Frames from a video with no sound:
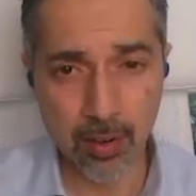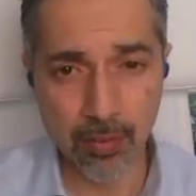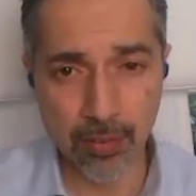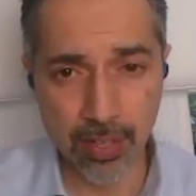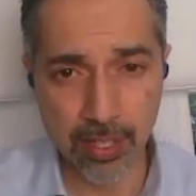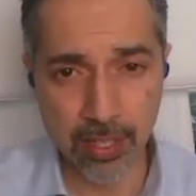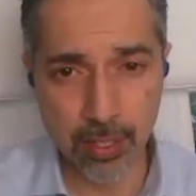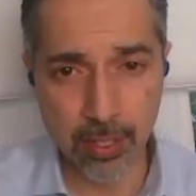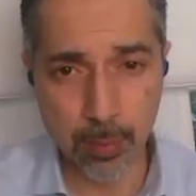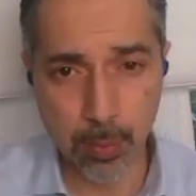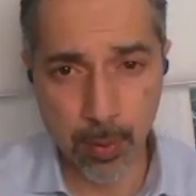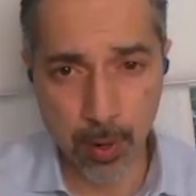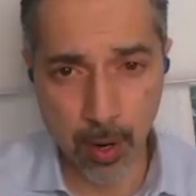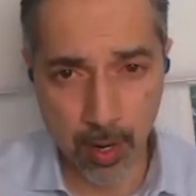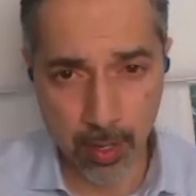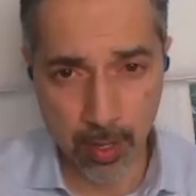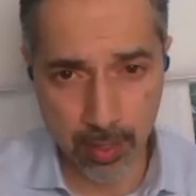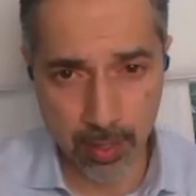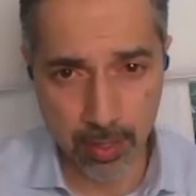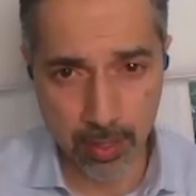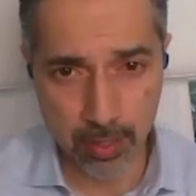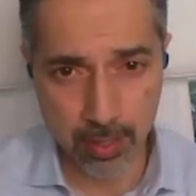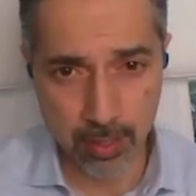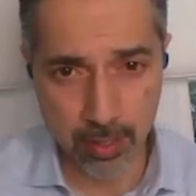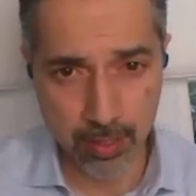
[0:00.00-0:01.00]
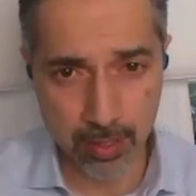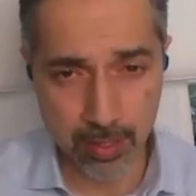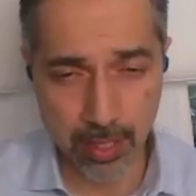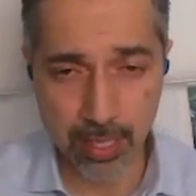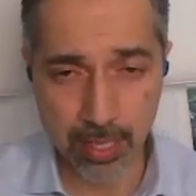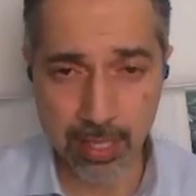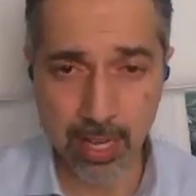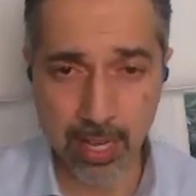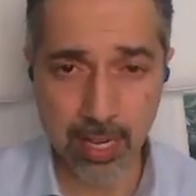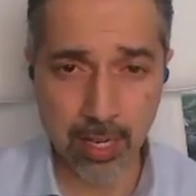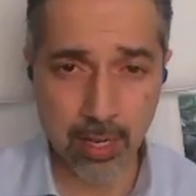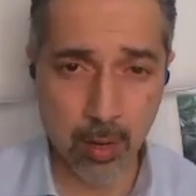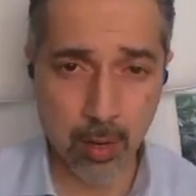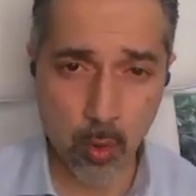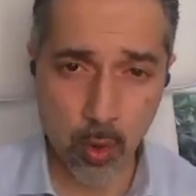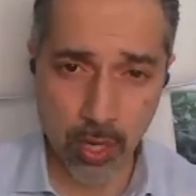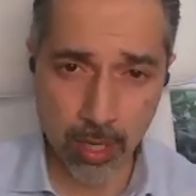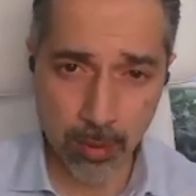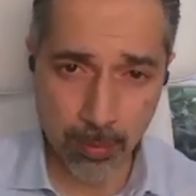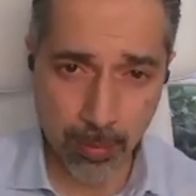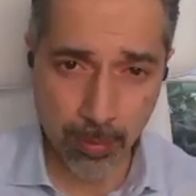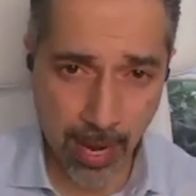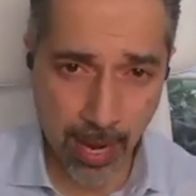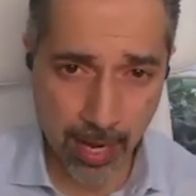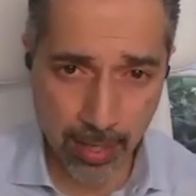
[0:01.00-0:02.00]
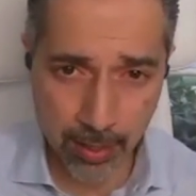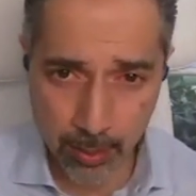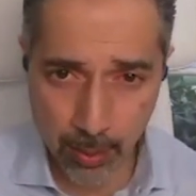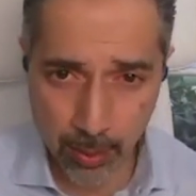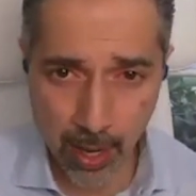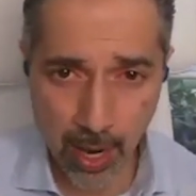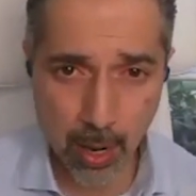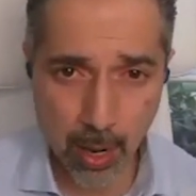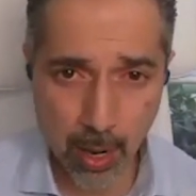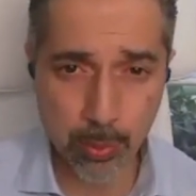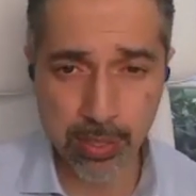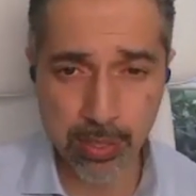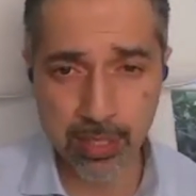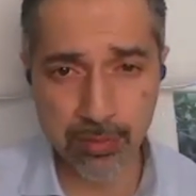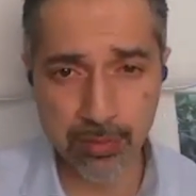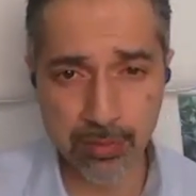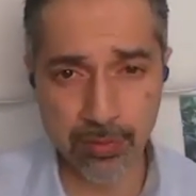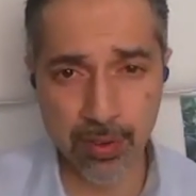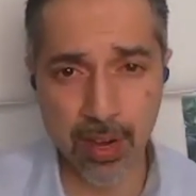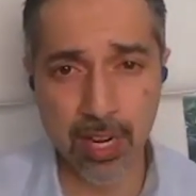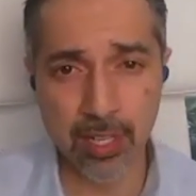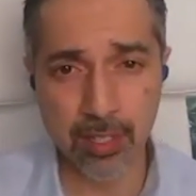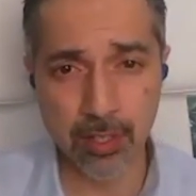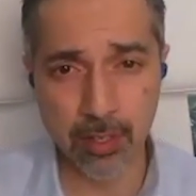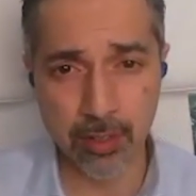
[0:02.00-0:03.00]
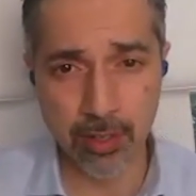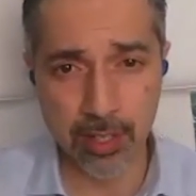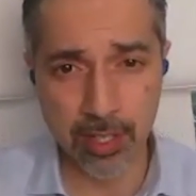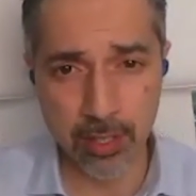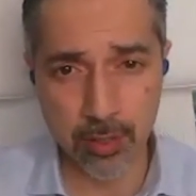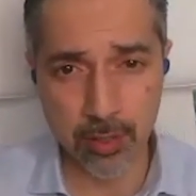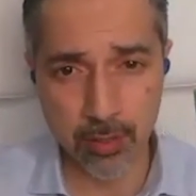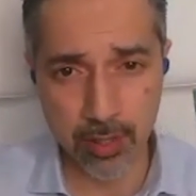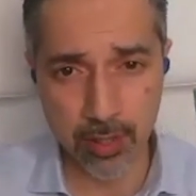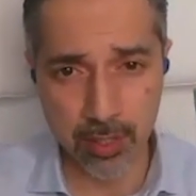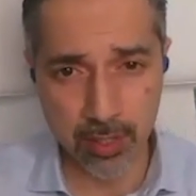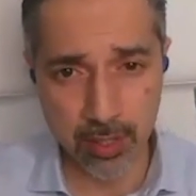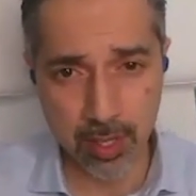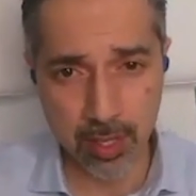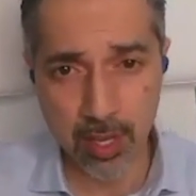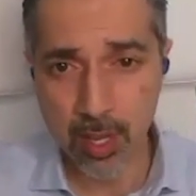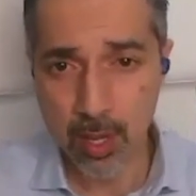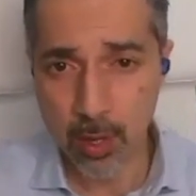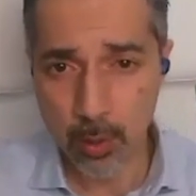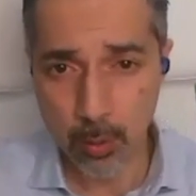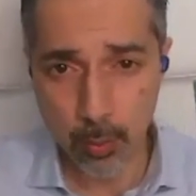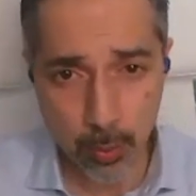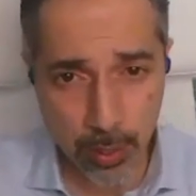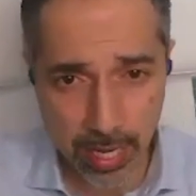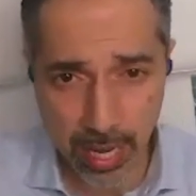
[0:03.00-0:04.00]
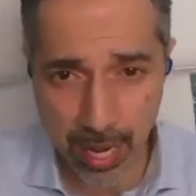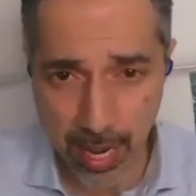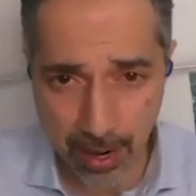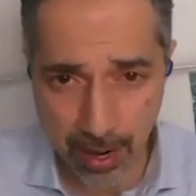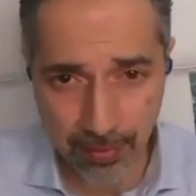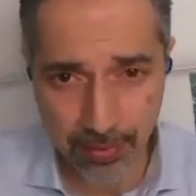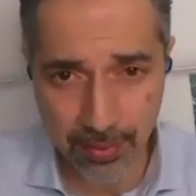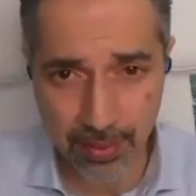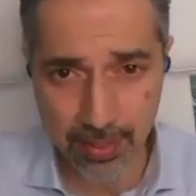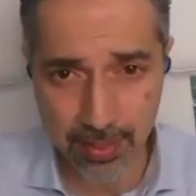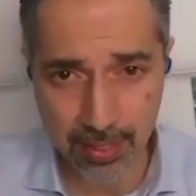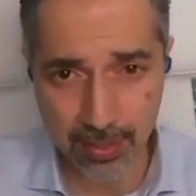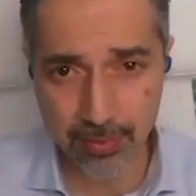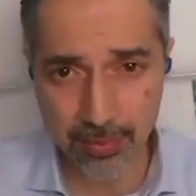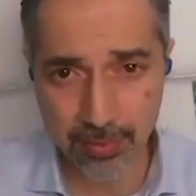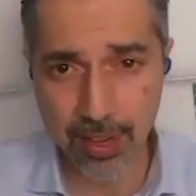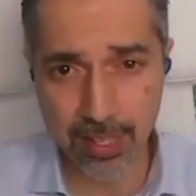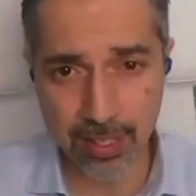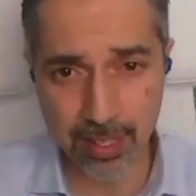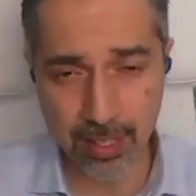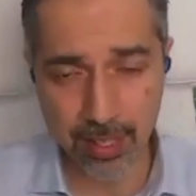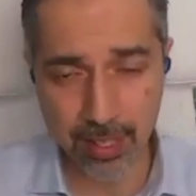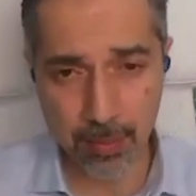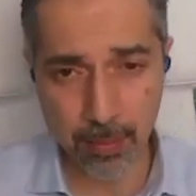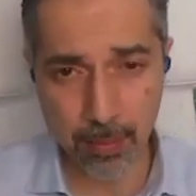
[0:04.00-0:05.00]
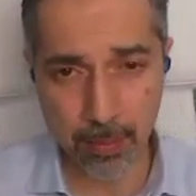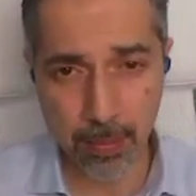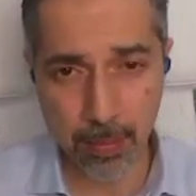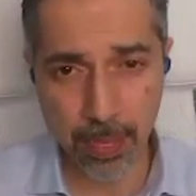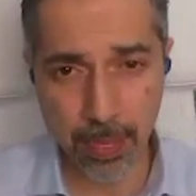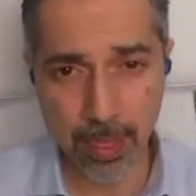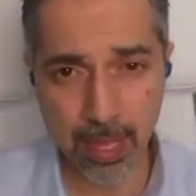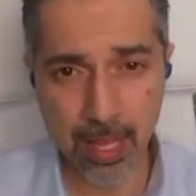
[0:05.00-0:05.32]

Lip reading: of its partners, again, going back to how we define our interests, we have to defend them.